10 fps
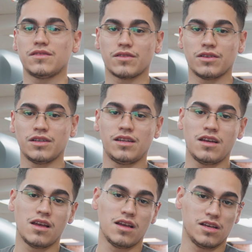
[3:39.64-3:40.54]
for the hood
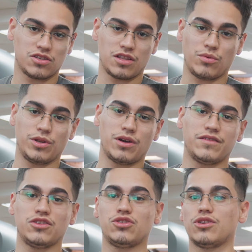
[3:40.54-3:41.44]
so that we don't
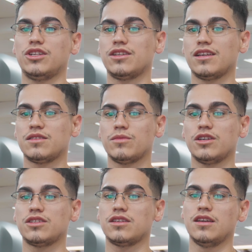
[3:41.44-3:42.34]
have to stretch it as
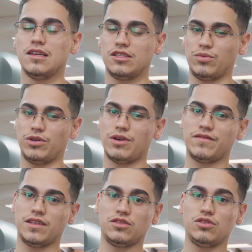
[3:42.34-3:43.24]
much, so we don't
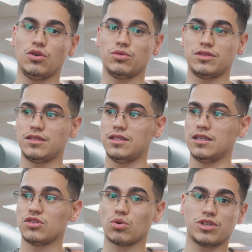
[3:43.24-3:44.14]
have those
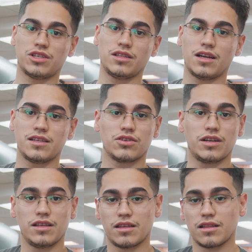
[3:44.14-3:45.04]
distortion lines or
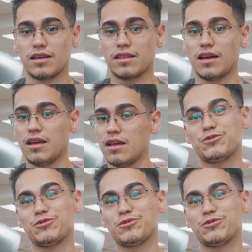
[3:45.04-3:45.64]
anything like that.